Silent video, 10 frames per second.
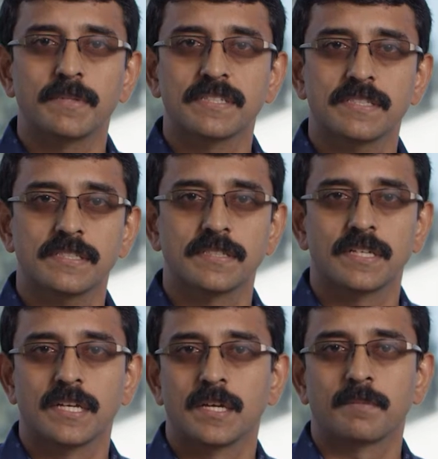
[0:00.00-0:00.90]
basis,
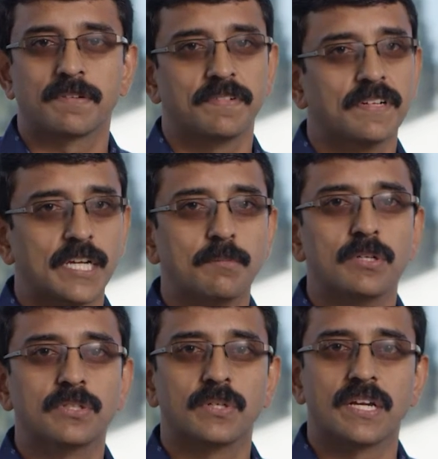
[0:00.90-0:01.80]
but we are
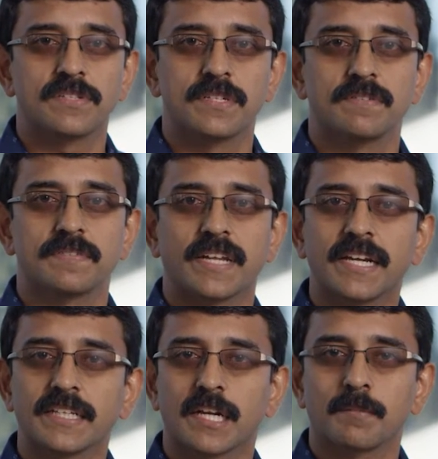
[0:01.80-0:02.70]
able to achieve
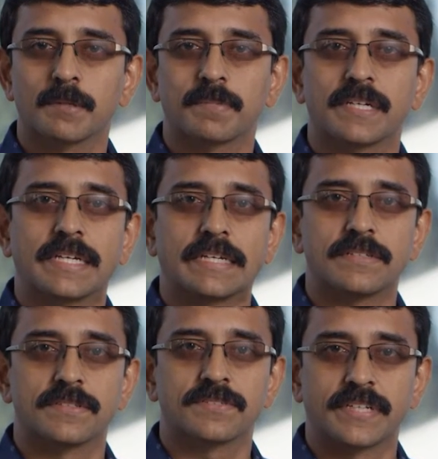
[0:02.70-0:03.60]
9 terabyte per day
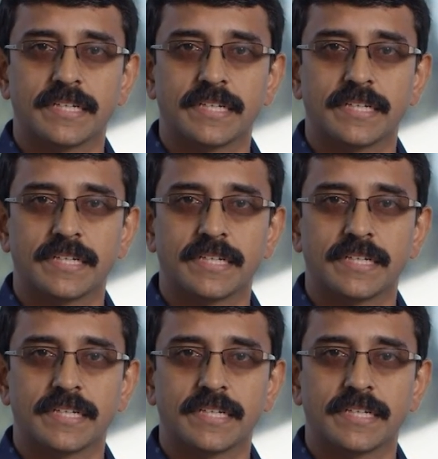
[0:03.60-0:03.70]
ingest